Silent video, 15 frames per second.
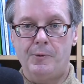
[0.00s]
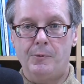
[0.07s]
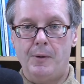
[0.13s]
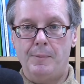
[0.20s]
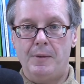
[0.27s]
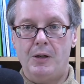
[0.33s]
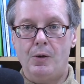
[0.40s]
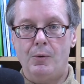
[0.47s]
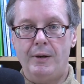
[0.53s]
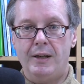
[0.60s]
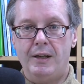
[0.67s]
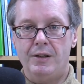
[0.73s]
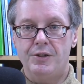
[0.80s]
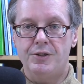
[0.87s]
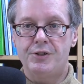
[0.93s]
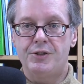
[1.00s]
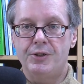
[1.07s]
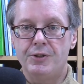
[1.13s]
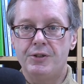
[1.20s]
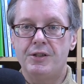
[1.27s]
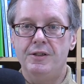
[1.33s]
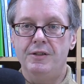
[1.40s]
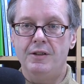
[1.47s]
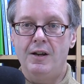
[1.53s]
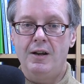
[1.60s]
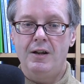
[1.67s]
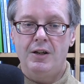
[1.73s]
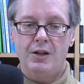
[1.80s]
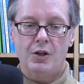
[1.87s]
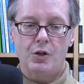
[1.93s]
of women going into certain
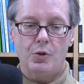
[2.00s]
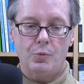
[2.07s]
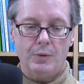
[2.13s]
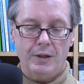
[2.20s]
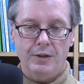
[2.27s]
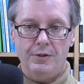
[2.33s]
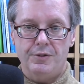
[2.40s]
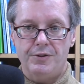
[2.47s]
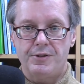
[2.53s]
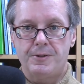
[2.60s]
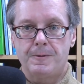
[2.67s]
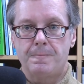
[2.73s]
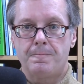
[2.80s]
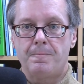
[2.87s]
careers.